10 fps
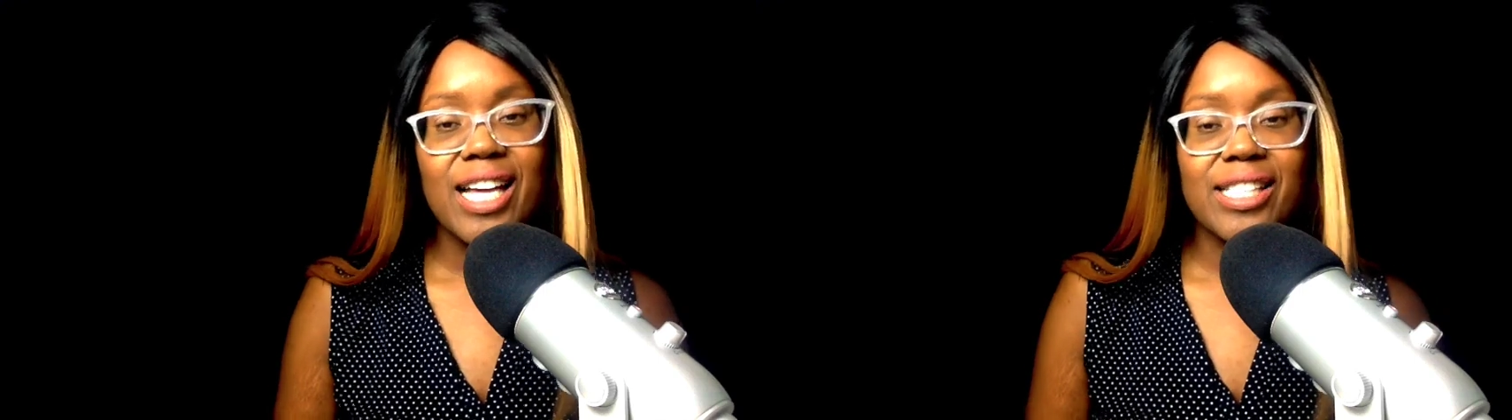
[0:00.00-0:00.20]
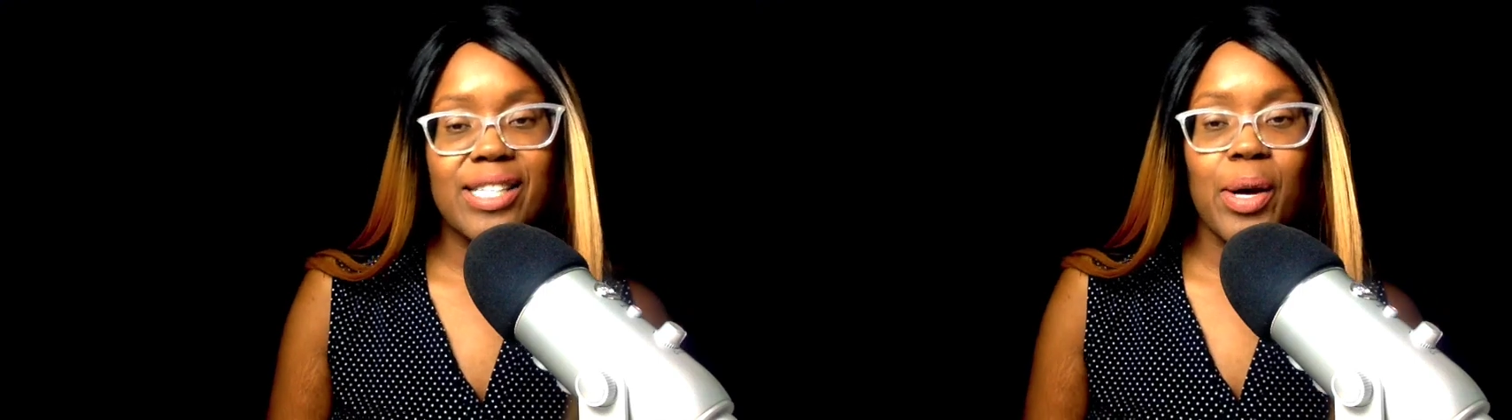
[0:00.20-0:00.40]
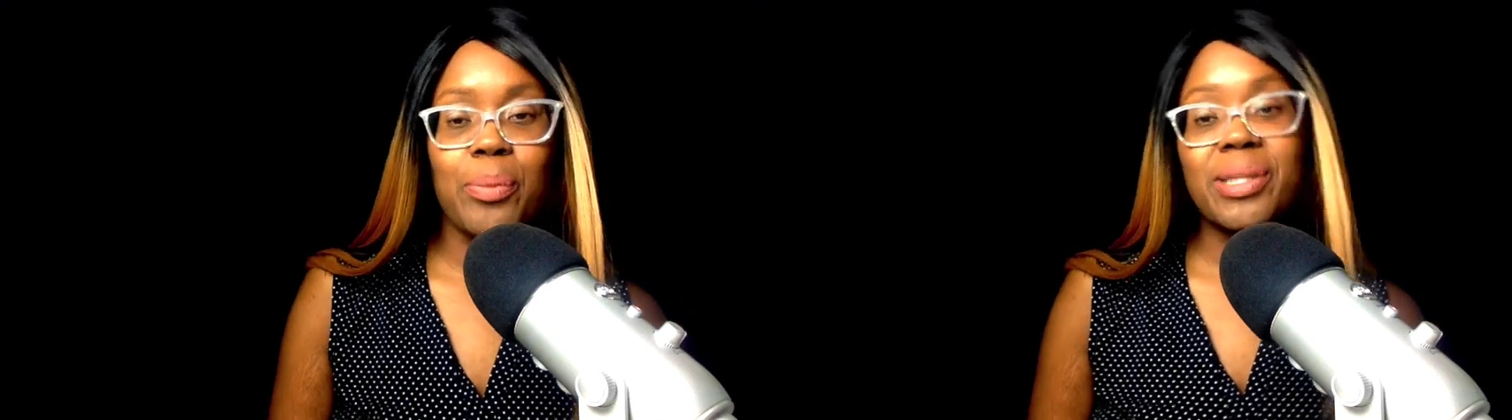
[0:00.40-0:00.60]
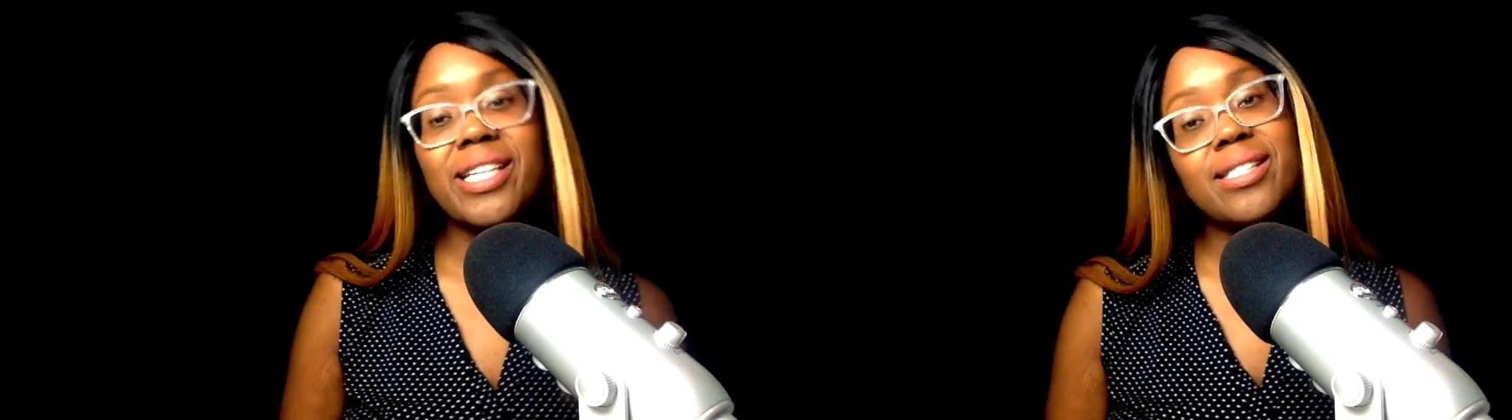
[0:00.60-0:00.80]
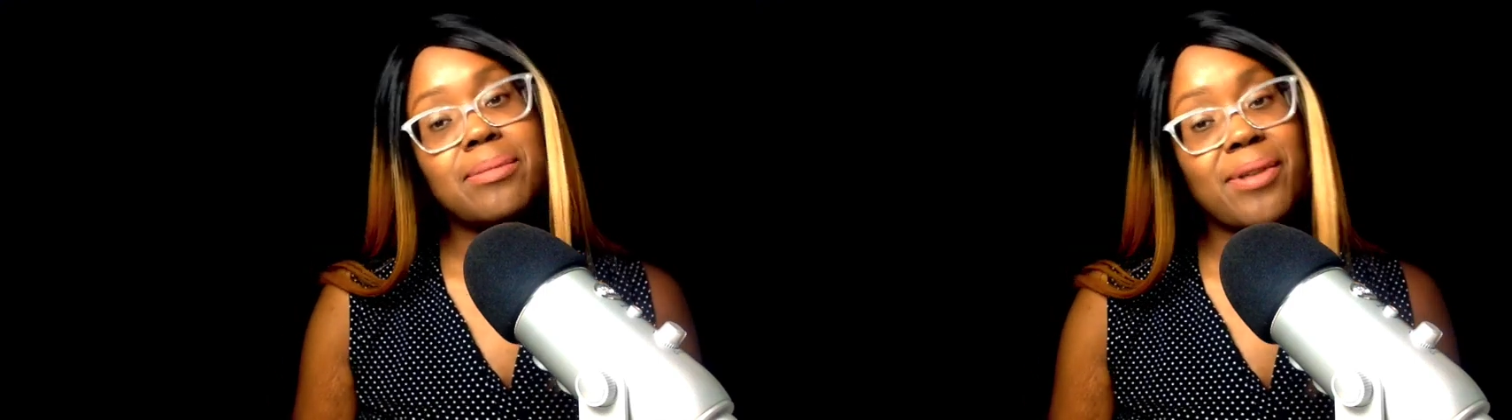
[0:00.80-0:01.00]
So
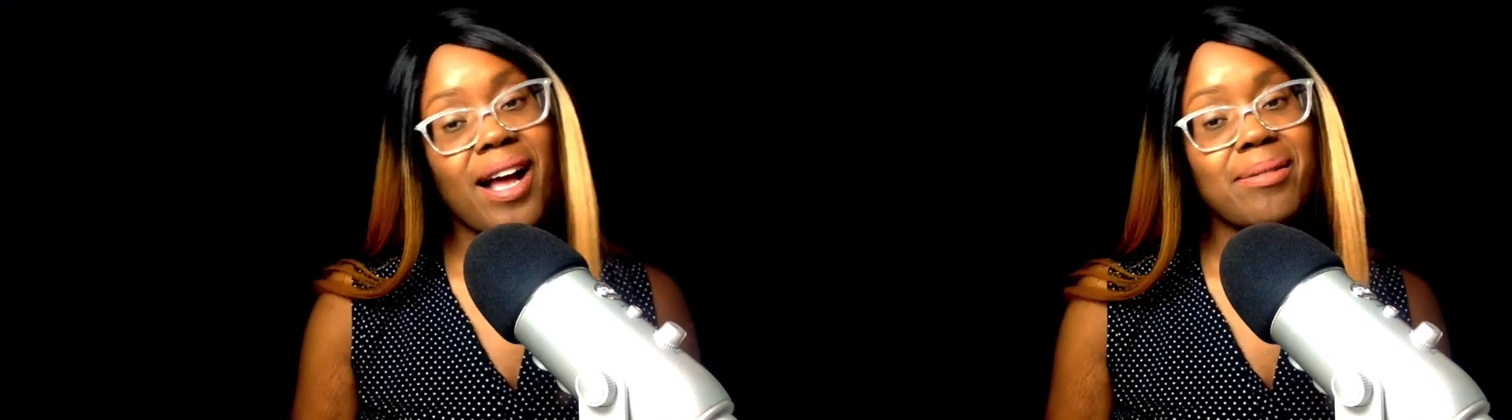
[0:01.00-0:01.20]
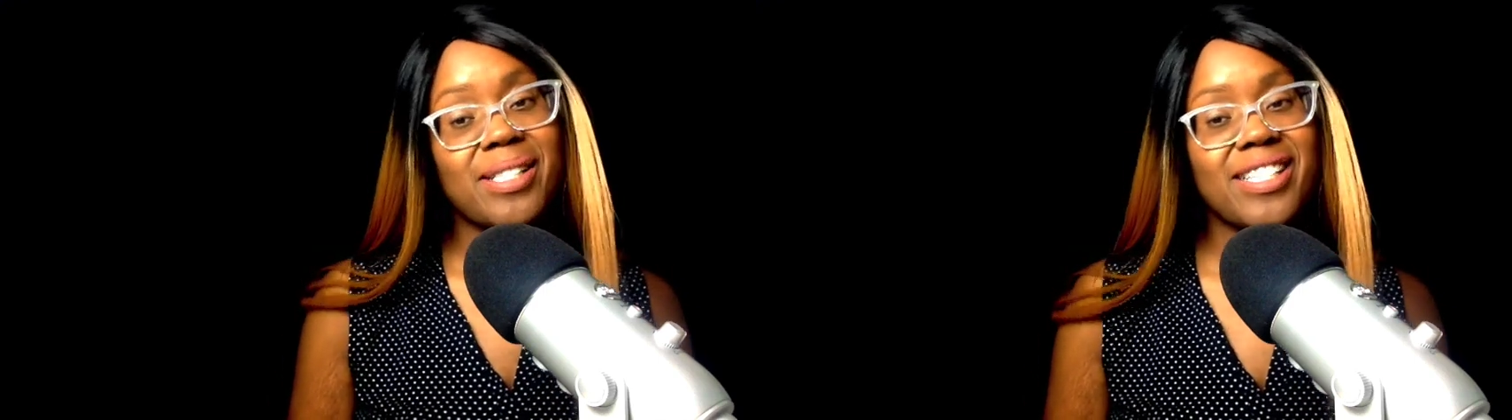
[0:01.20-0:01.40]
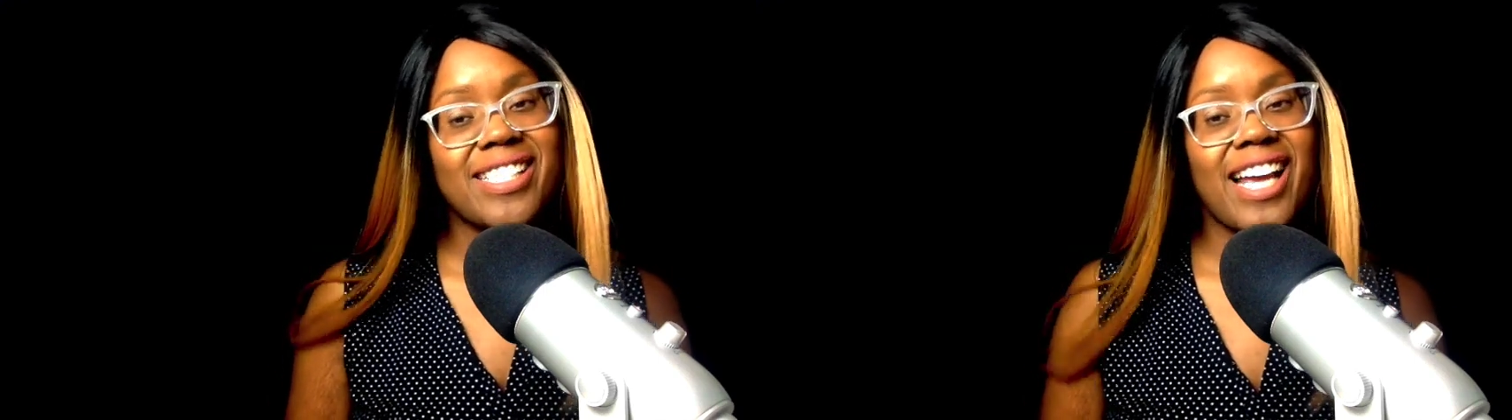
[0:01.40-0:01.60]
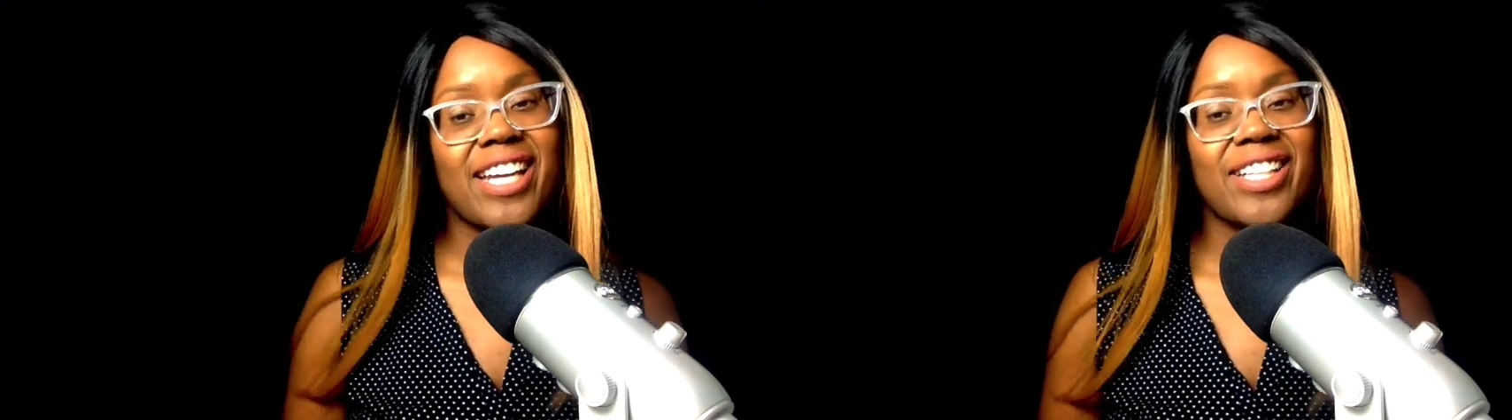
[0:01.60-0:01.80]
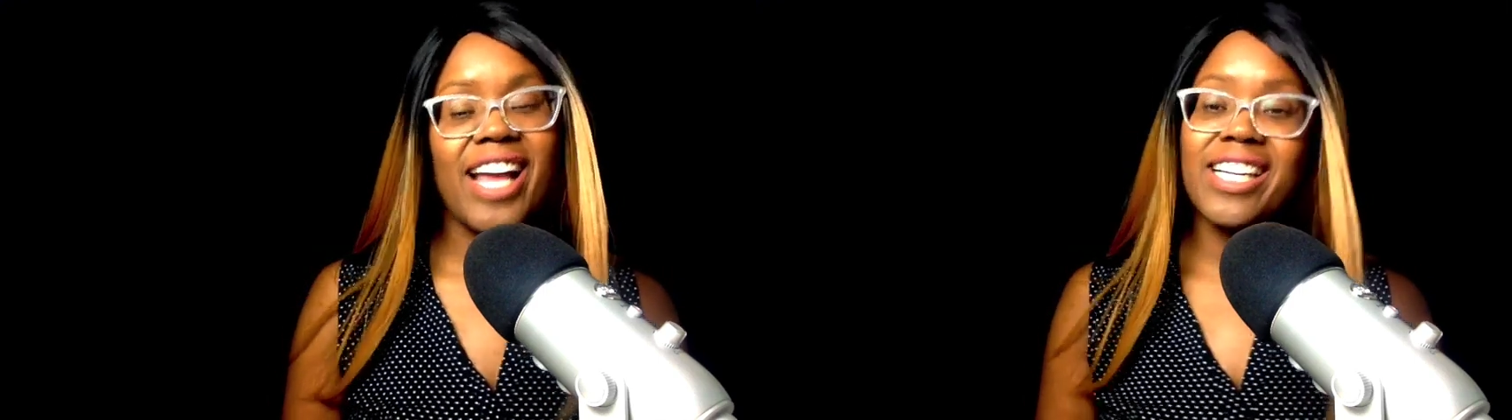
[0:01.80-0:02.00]
please subscribe to this
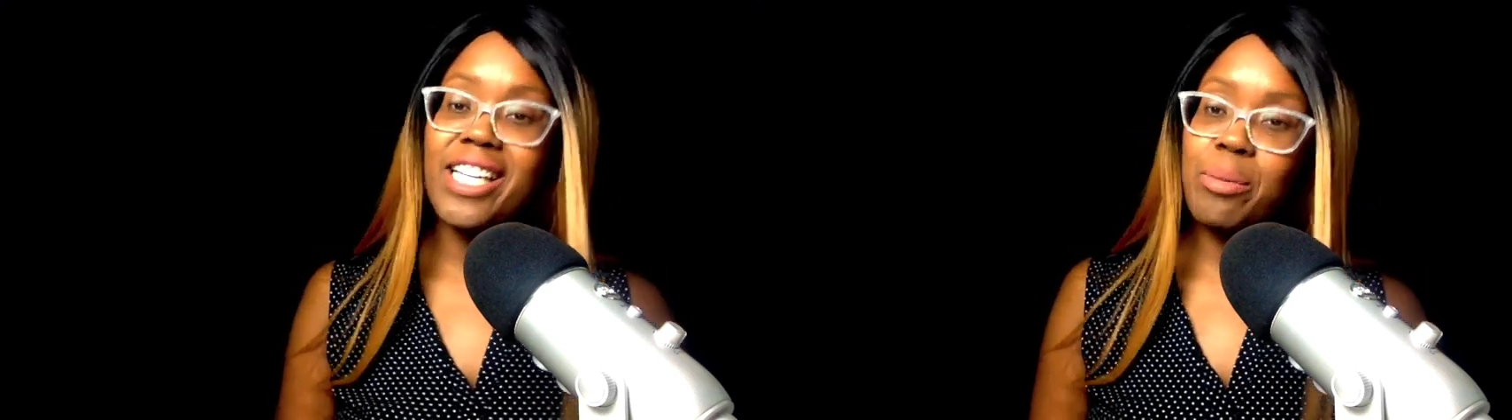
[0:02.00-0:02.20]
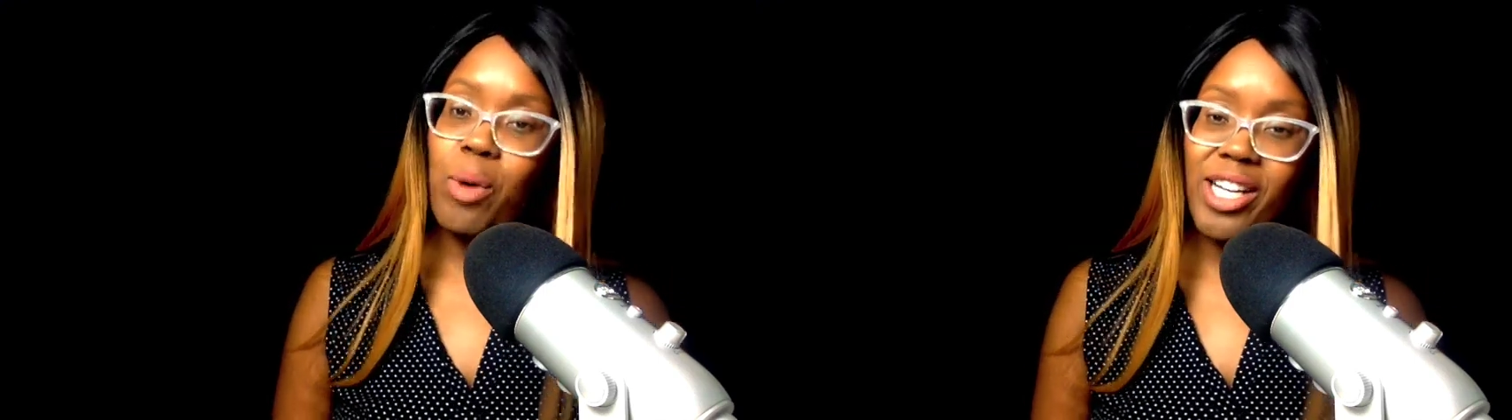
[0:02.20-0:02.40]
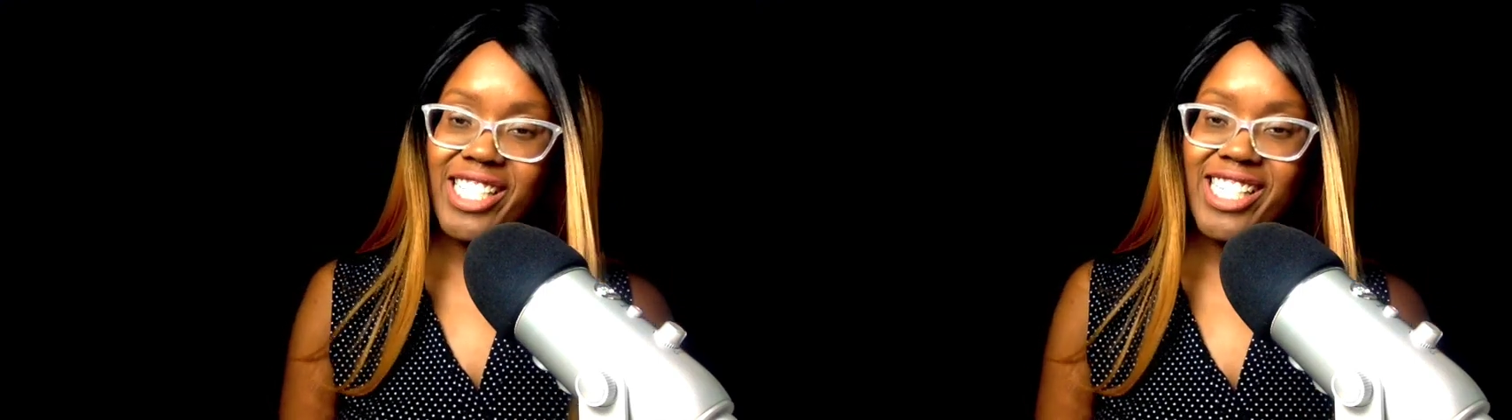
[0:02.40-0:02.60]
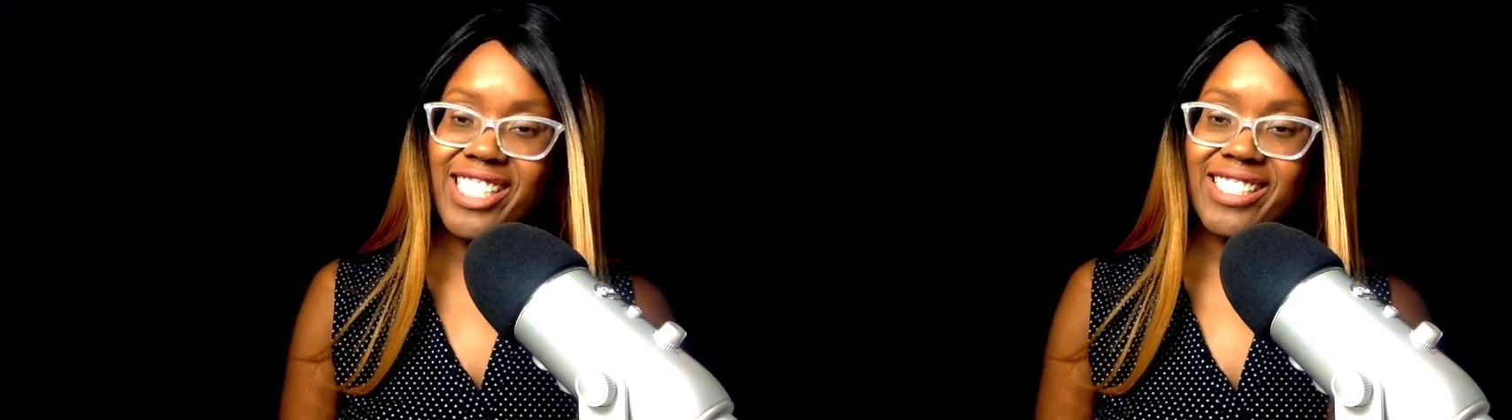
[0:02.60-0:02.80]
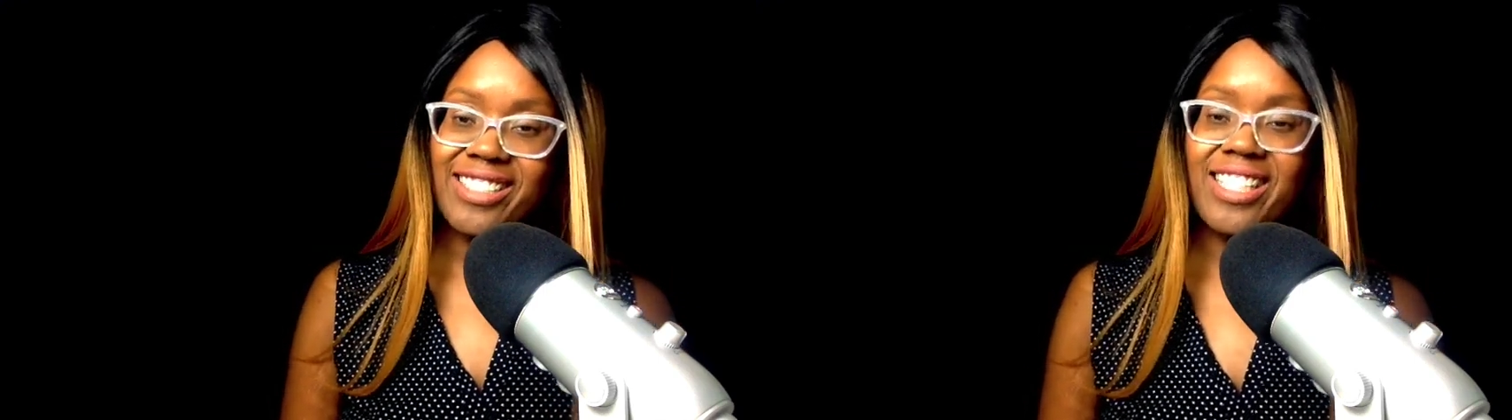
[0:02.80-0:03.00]
channel and keep watching.